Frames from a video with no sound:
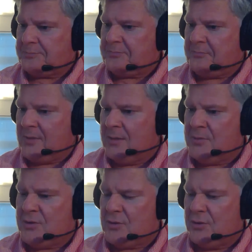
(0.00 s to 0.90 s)
I'm
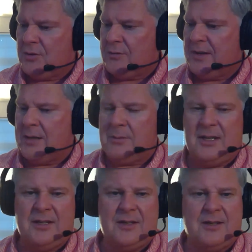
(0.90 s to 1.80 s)
sure your
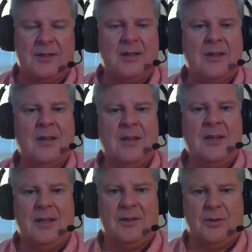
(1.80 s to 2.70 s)
families and
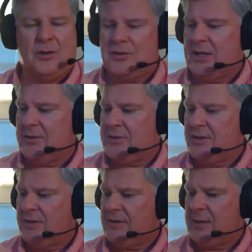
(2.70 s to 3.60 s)
those others in your
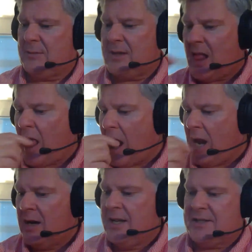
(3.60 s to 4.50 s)
family
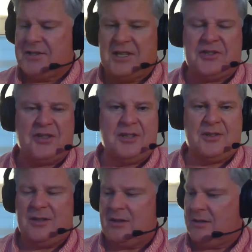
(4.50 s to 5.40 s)
distant
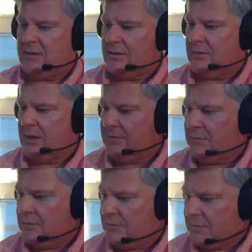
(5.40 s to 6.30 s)
are grateful
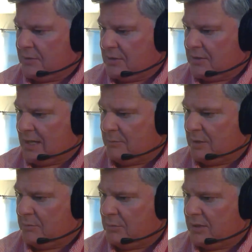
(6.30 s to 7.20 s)
for that being
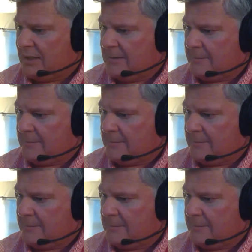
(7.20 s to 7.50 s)
put in.